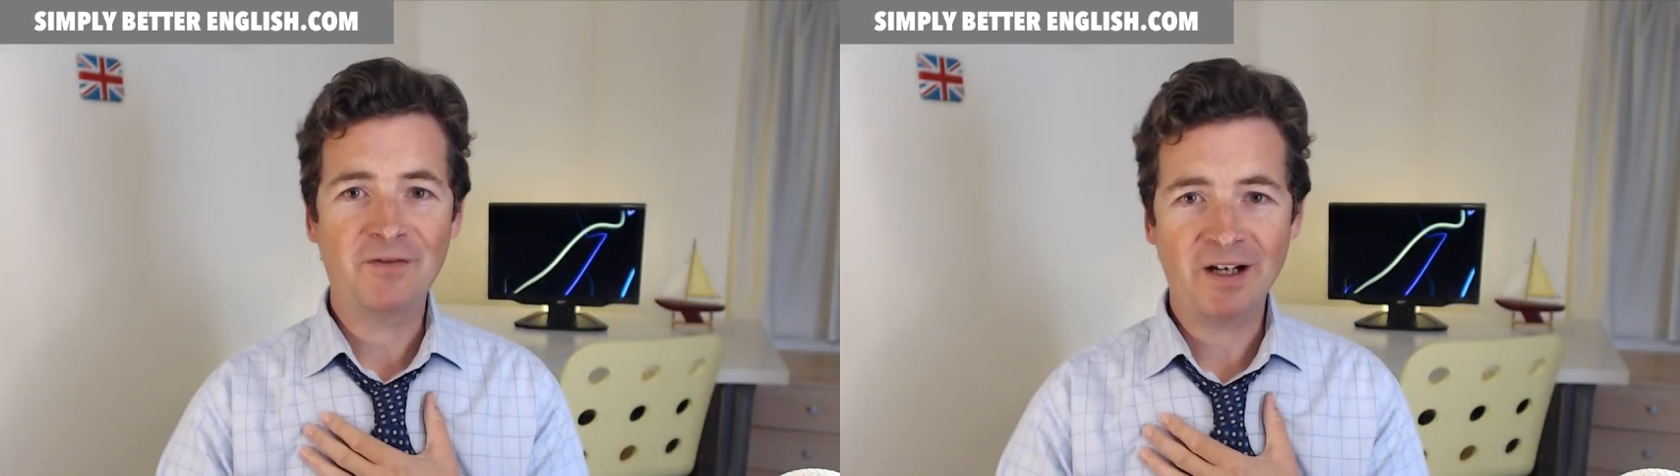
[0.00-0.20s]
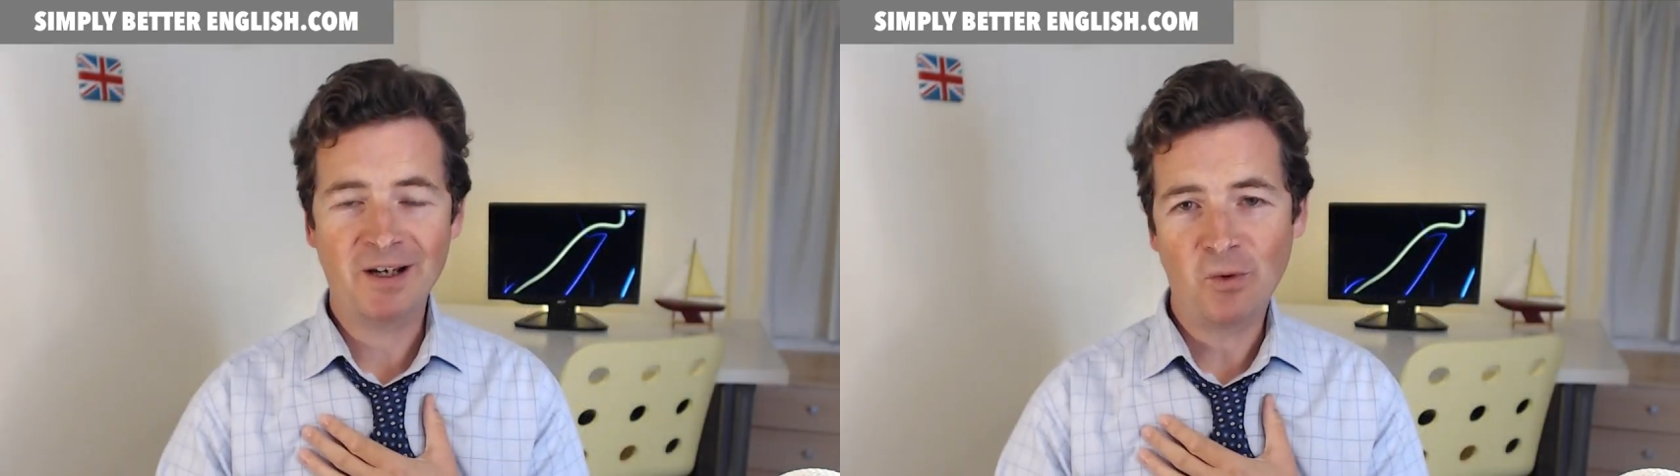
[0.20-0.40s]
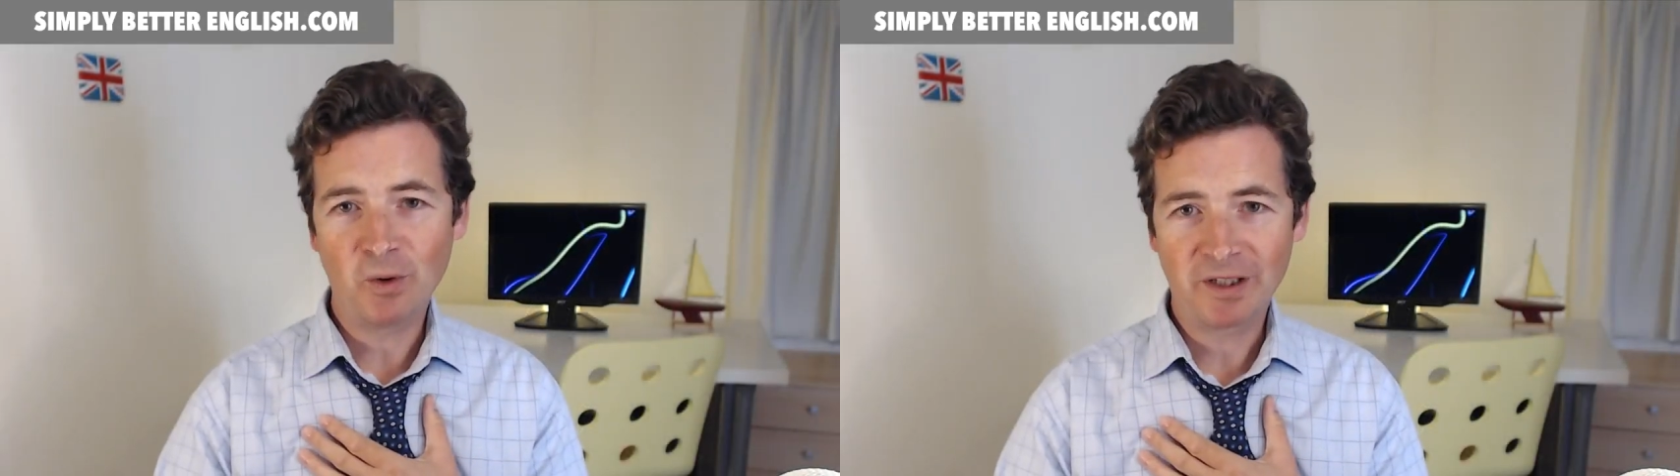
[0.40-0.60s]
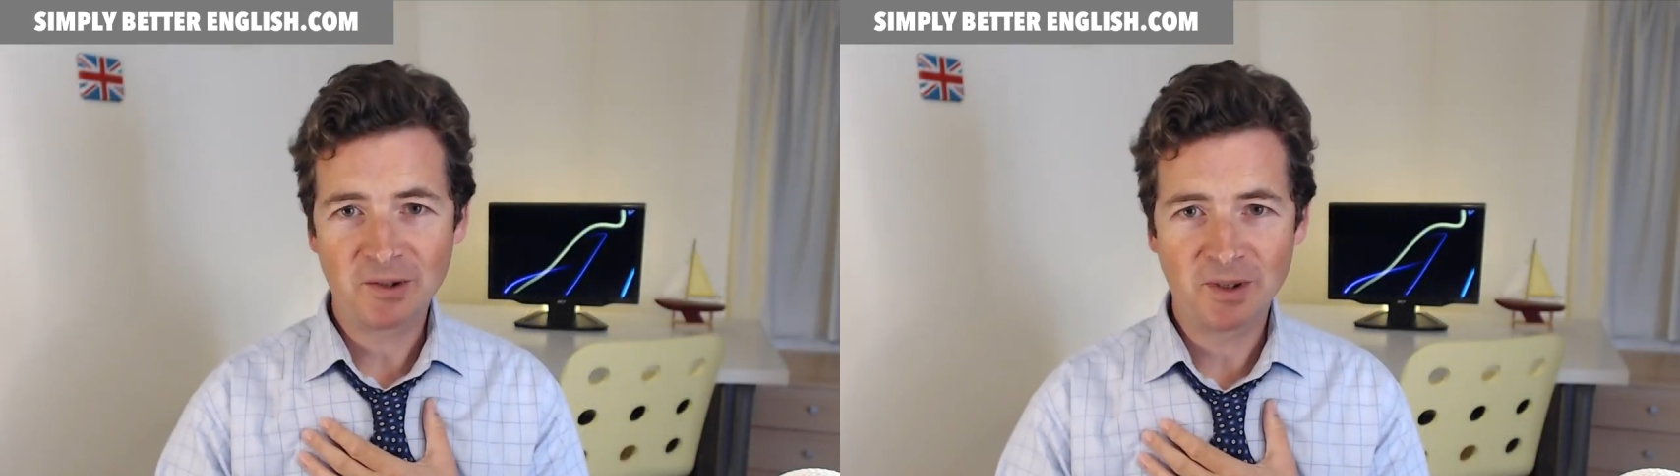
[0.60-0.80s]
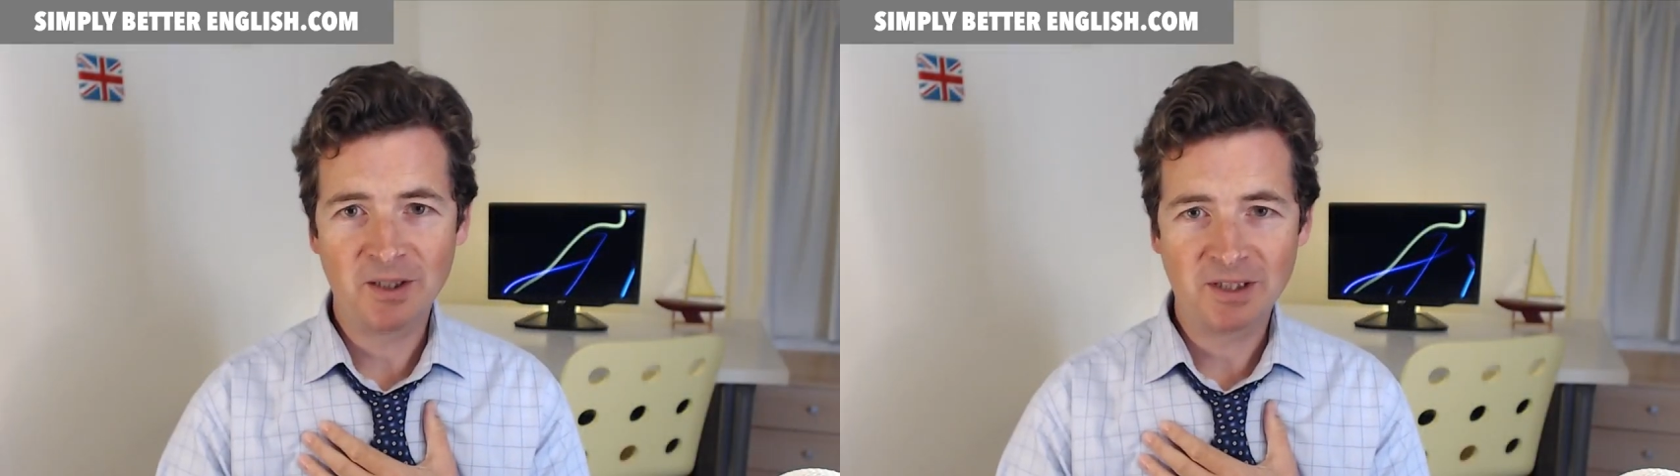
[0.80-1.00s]
If I walk
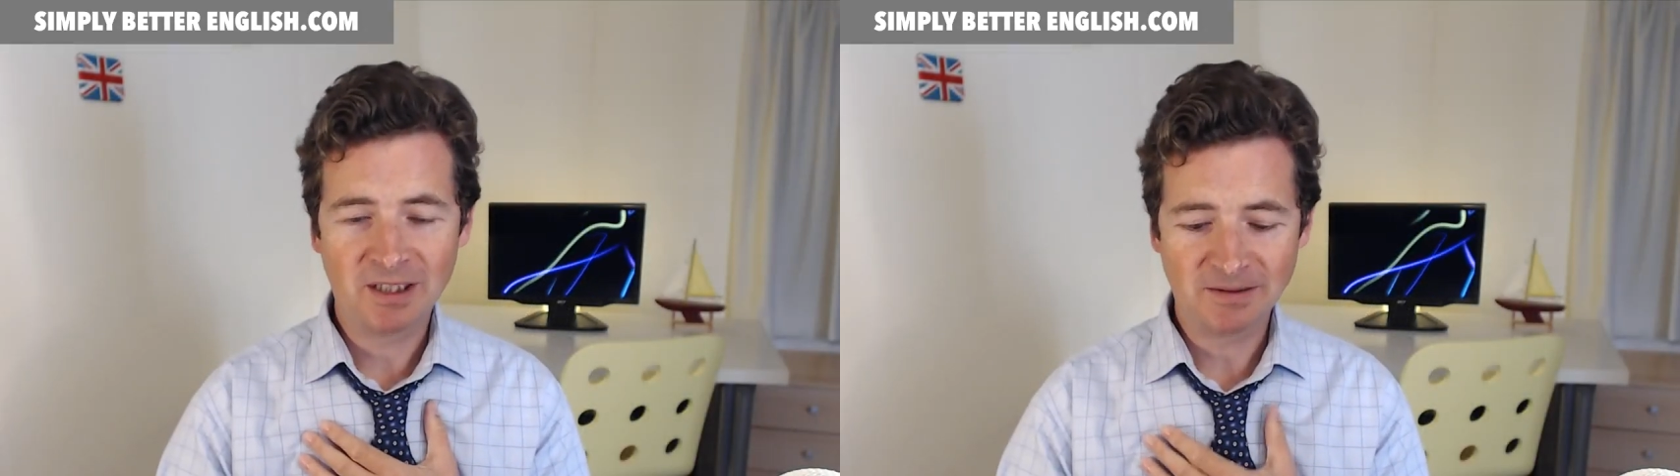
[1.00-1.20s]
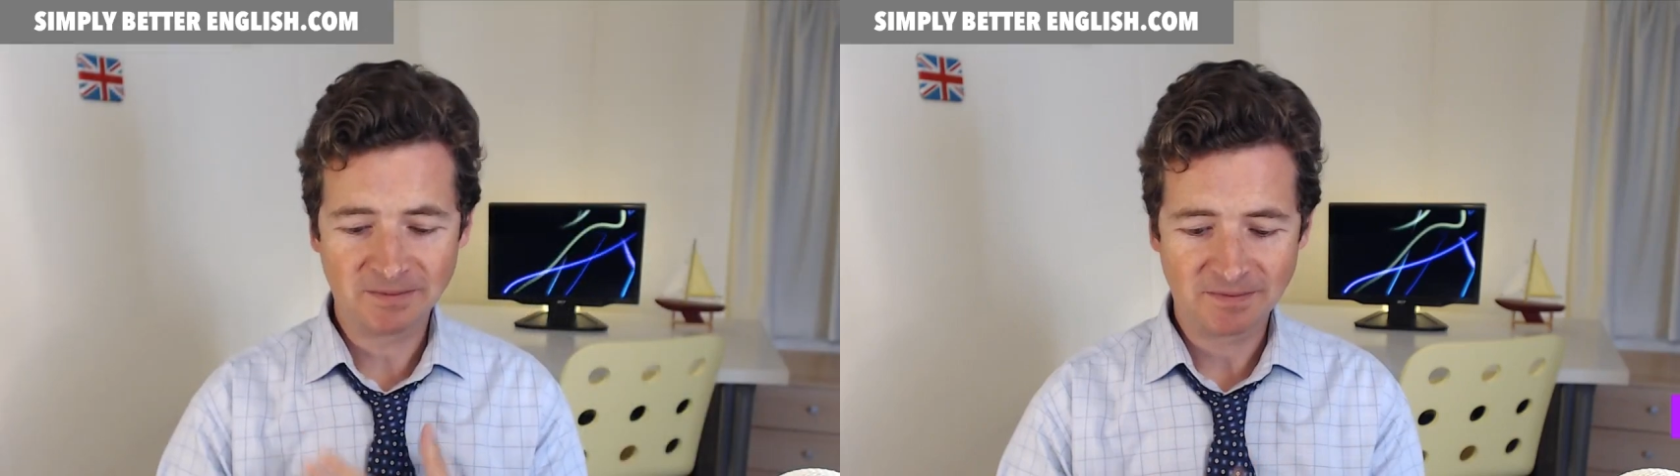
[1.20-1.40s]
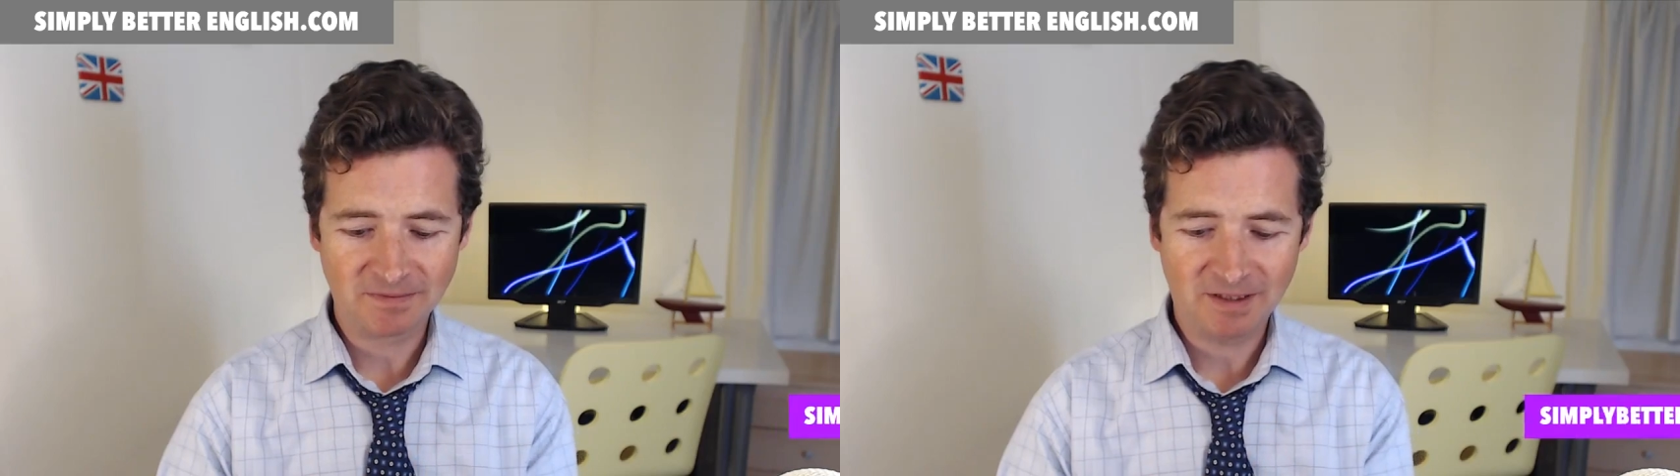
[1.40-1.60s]
into a hotel